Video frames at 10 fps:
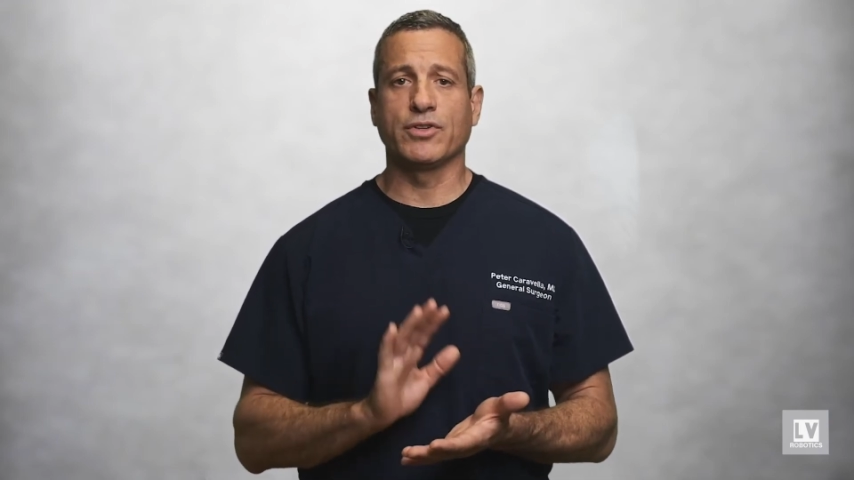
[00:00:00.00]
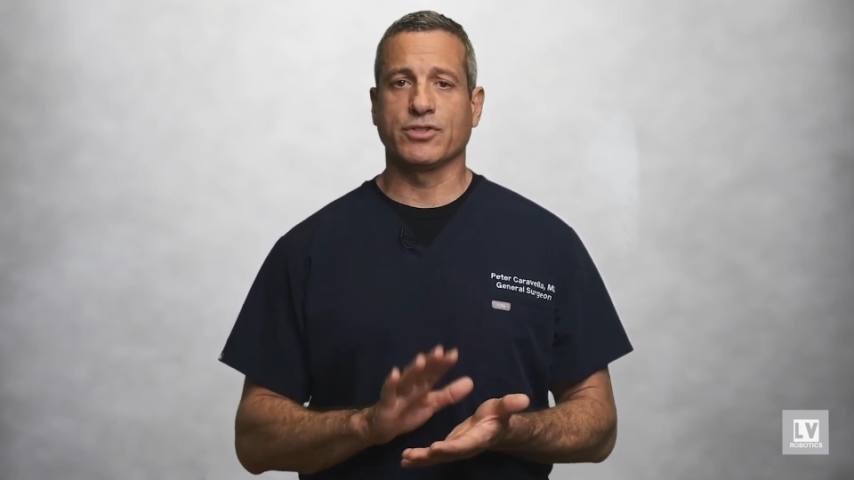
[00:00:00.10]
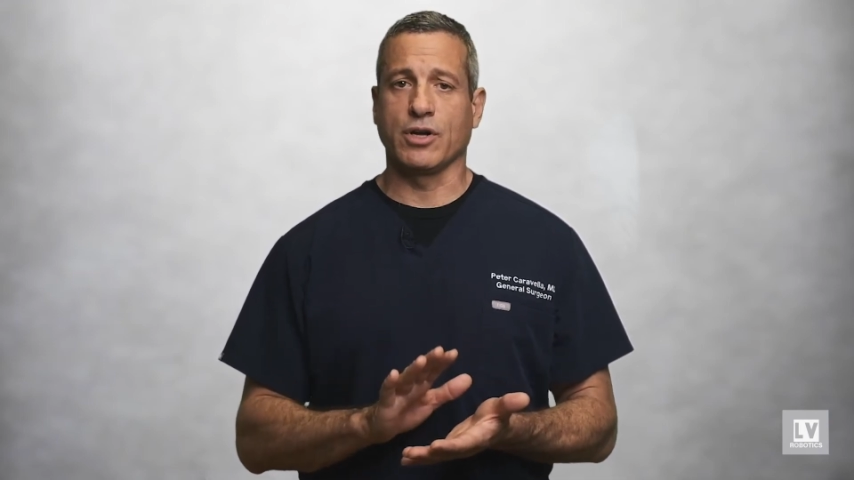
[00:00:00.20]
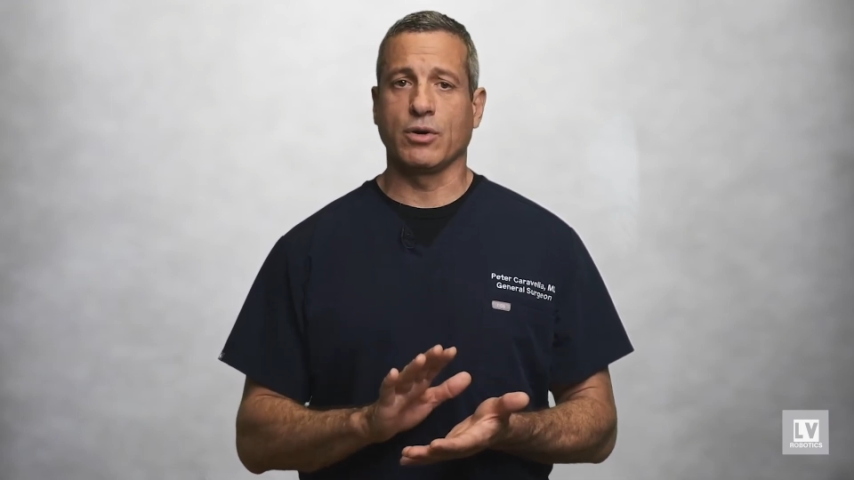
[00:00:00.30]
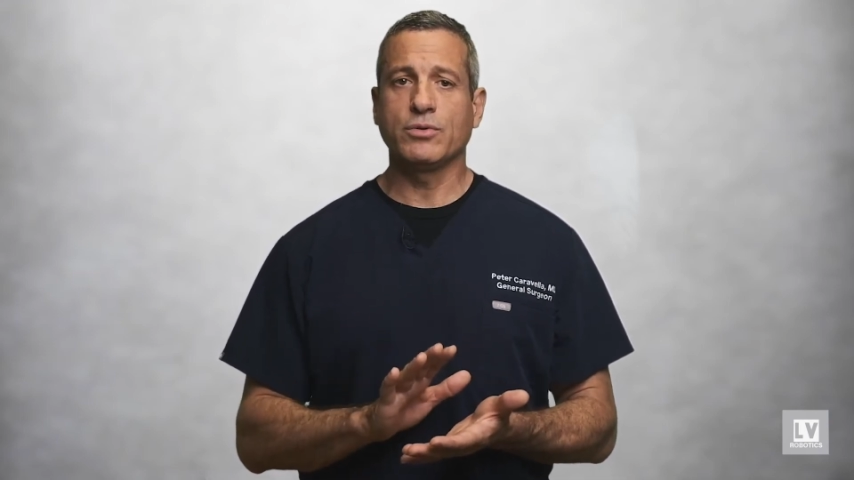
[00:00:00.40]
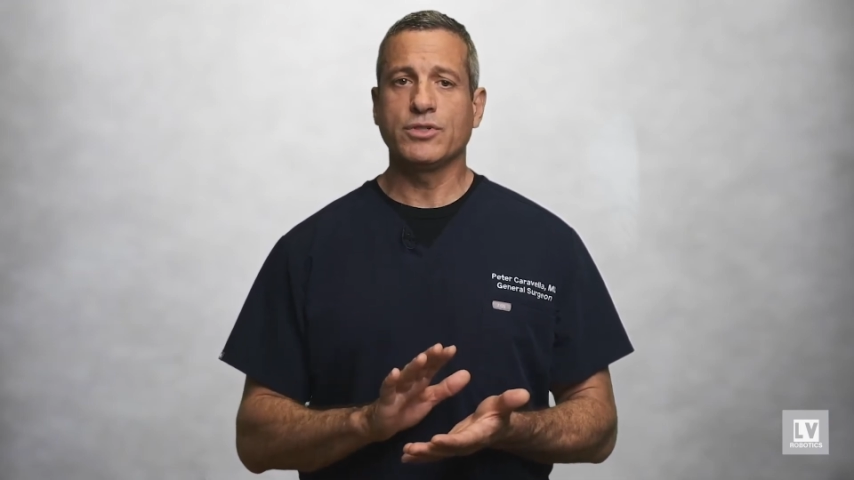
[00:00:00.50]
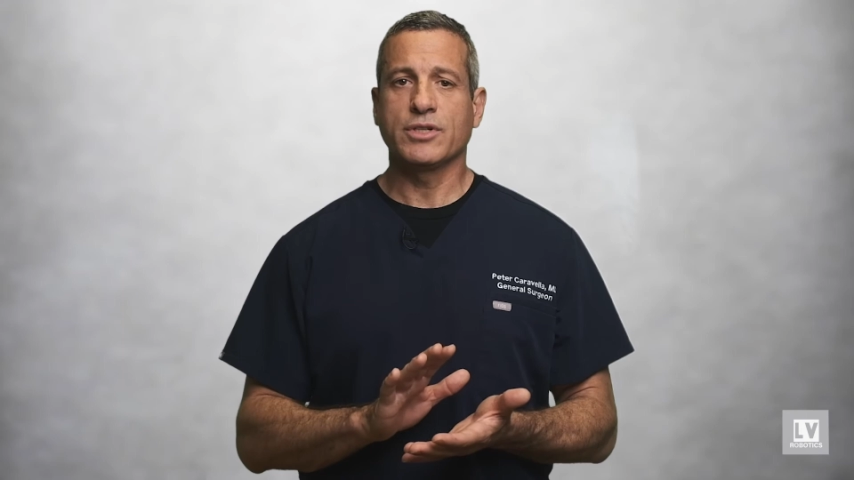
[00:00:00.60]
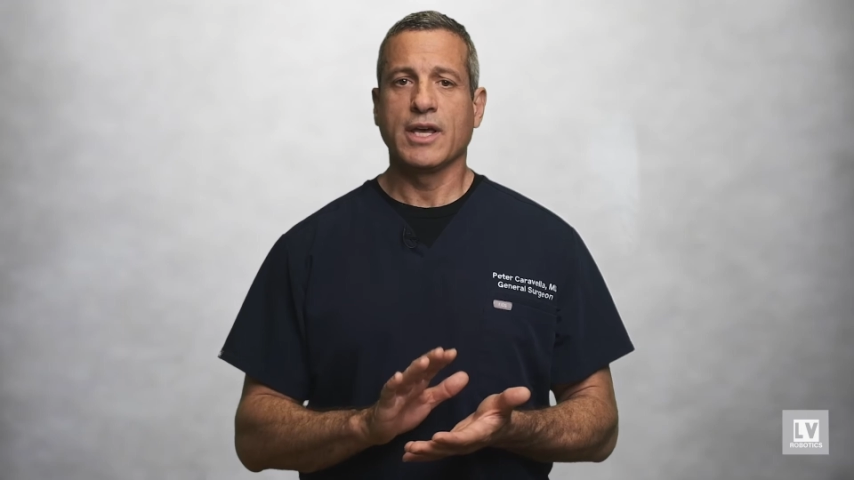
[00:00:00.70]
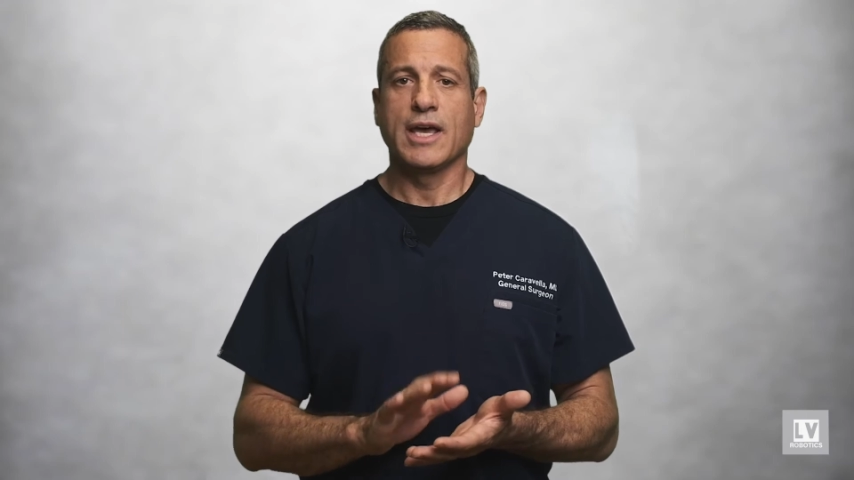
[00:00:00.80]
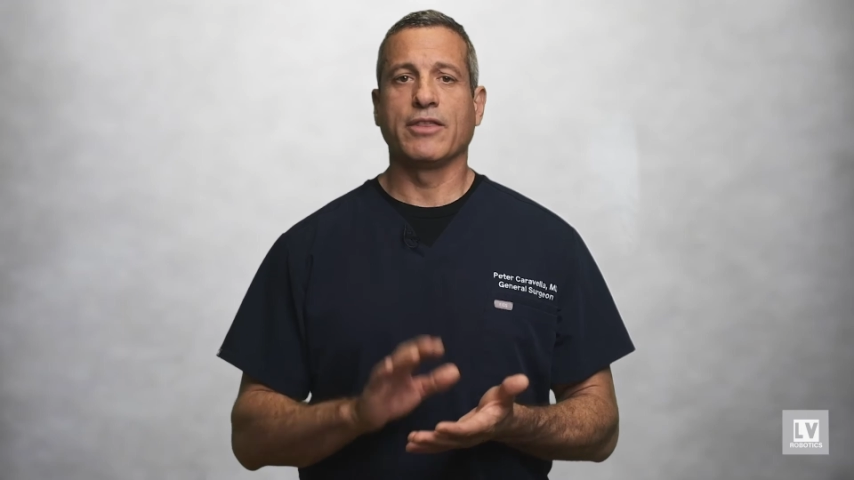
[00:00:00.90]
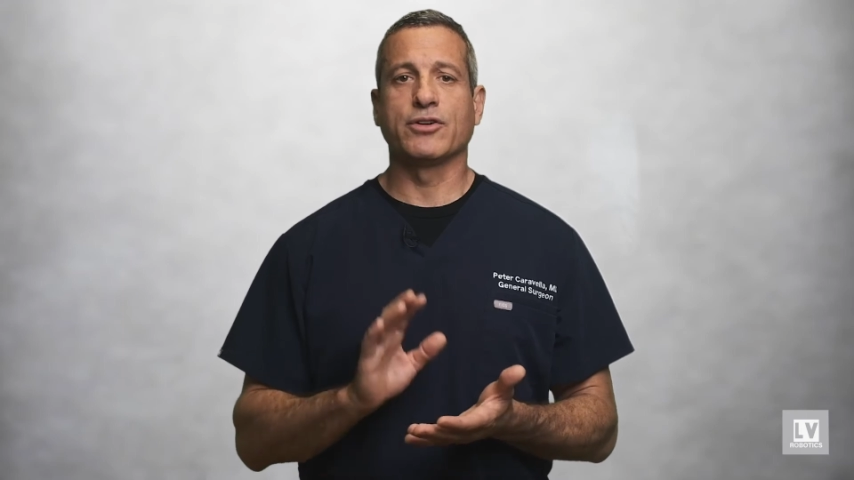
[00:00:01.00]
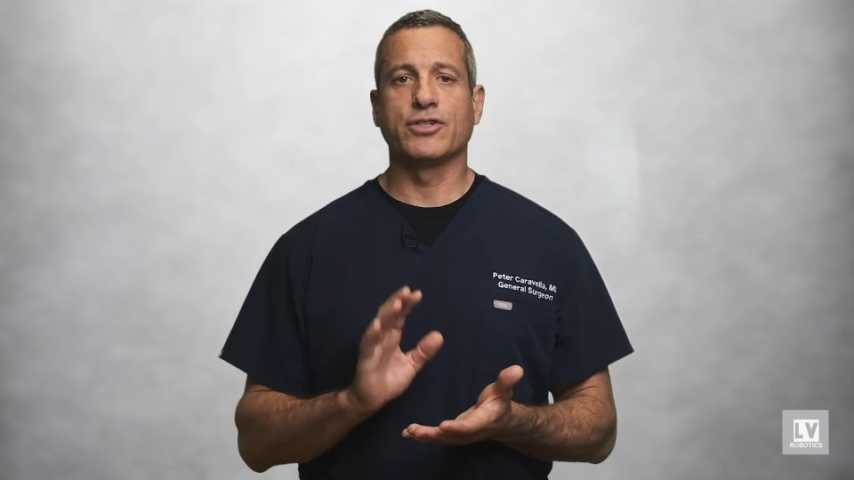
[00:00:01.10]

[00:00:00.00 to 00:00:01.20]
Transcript: stones, and there's